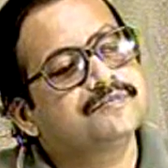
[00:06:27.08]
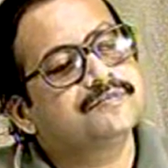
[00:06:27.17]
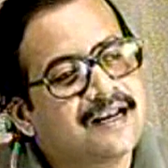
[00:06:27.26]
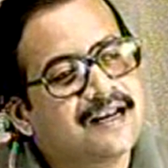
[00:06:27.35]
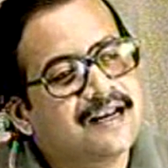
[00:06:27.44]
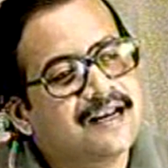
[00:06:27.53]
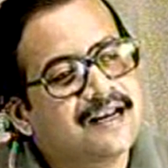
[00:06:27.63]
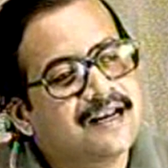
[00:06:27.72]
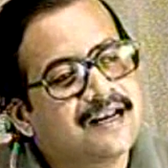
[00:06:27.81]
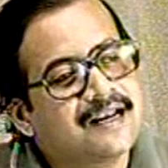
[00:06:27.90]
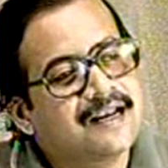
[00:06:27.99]
random,
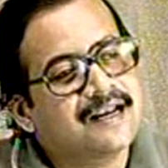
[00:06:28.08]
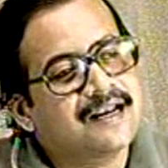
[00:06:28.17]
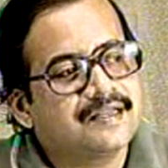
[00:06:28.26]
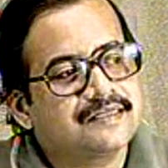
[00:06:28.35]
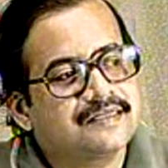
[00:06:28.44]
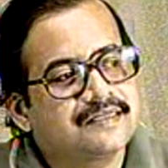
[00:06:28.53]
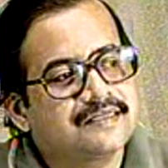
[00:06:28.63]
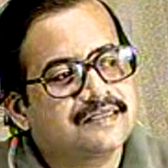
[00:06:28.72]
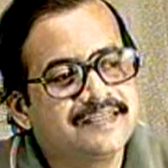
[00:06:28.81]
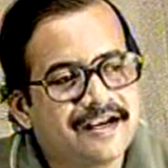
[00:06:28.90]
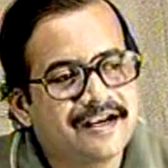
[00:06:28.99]
but that's a
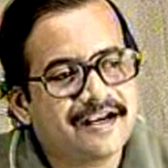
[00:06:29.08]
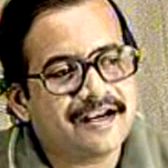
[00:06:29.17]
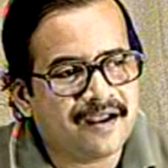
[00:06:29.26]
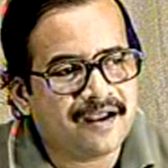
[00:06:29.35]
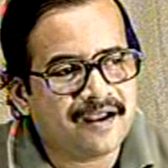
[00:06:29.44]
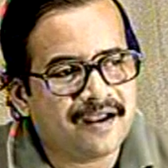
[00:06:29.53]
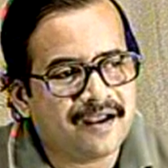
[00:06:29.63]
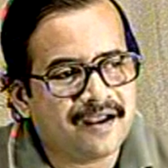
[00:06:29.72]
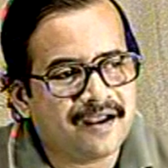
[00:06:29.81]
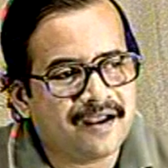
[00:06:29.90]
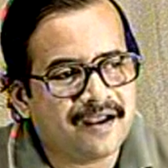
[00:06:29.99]

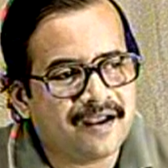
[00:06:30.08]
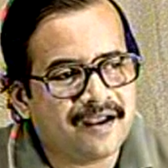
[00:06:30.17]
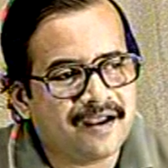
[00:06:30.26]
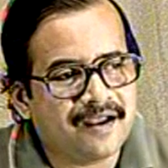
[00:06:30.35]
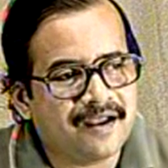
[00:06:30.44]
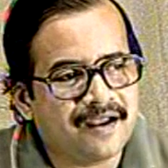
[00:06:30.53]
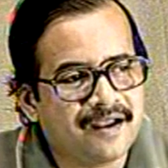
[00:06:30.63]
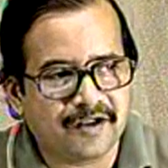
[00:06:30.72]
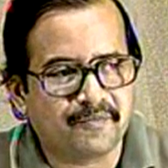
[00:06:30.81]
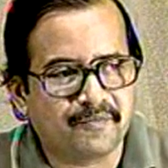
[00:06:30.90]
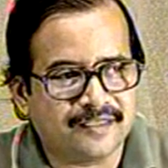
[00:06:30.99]
desired form of
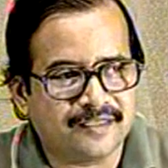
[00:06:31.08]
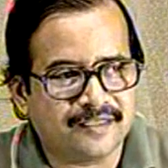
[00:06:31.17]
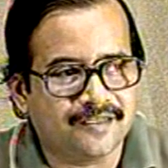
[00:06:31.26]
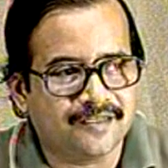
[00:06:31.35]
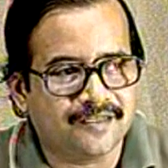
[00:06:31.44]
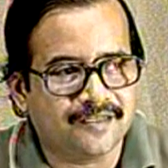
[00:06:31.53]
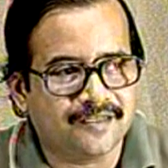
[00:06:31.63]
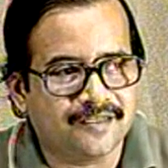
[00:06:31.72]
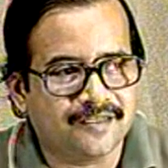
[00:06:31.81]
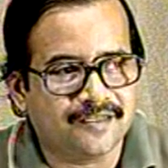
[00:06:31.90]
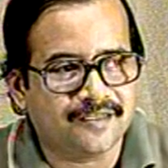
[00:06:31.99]
randomness. Really, we want to
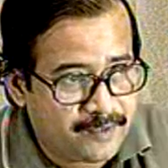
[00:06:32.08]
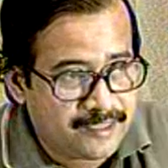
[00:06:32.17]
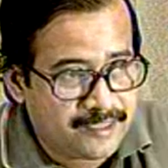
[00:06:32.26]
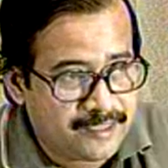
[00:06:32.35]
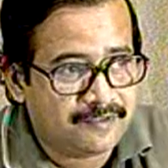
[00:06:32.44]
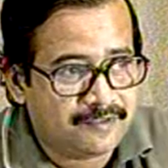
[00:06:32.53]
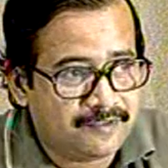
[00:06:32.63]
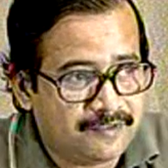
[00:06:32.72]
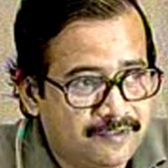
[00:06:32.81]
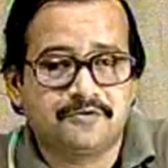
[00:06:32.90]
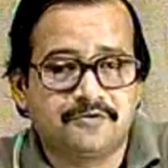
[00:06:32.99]
preserve this. We
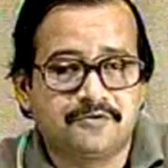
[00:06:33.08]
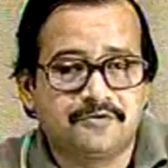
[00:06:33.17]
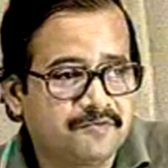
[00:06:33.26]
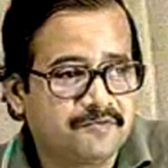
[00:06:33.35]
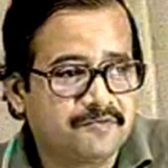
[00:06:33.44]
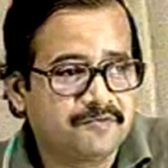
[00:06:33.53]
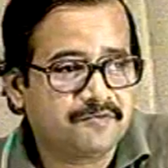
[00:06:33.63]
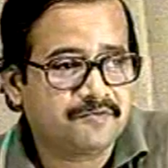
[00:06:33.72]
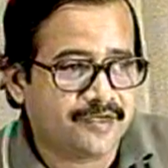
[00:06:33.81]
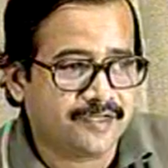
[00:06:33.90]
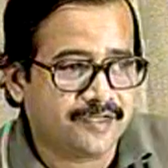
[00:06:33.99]
want to transmit from one place to
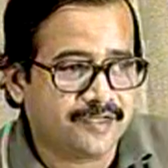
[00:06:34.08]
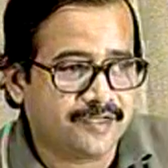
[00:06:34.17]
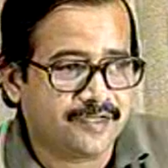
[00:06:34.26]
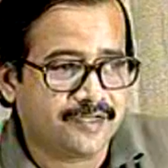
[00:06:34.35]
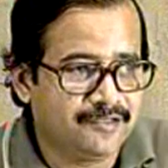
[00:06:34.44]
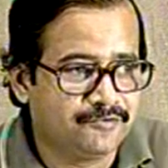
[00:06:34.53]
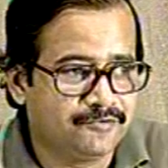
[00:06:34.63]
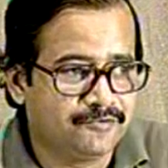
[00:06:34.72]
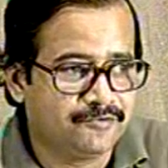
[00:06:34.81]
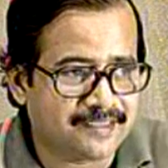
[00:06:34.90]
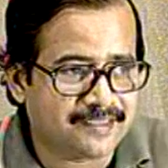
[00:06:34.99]
other. I think I used the
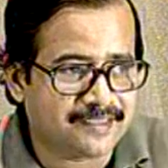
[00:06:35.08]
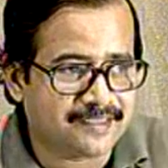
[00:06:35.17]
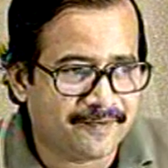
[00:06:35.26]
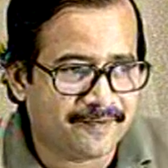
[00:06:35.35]
words earlier.